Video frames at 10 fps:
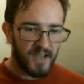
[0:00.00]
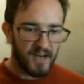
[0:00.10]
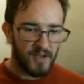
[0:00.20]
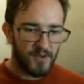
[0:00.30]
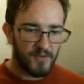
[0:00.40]
We
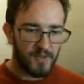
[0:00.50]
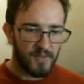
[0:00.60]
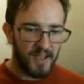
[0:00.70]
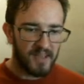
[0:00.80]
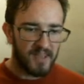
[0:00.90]
gotta go through
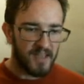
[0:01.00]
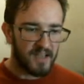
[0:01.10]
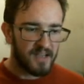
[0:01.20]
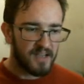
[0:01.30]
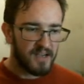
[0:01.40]
the main
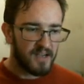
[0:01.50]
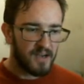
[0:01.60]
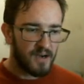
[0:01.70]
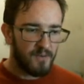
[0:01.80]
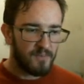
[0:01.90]
thing.
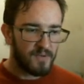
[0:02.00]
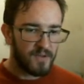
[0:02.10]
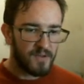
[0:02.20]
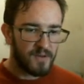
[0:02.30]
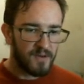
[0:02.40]

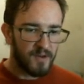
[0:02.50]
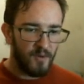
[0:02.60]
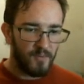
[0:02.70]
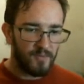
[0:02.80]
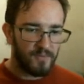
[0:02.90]
Oh,
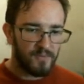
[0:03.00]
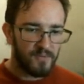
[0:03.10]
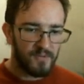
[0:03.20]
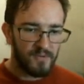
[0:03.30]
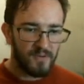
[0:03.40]
nope.
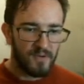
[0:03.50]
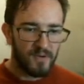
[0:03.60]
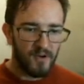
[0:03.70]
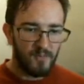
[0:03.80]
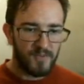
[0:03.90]

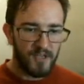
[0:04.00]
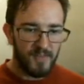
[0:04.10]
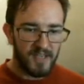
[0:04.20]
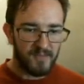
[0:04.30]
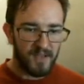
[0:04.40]
Nope,
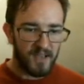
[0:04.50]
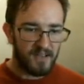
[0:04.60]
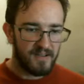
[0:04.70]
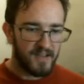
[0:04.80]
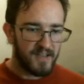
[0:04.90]
you missed me.
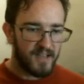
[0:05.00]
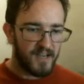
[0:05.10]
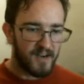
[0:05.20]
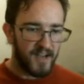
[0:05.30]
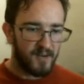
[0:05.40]

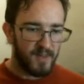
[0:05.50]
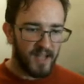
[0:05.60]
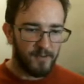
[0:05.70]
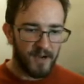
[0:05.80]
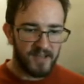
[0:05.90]
Here, hand him a
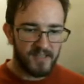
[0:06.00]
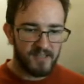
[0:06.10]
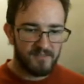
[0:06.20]
lightweight.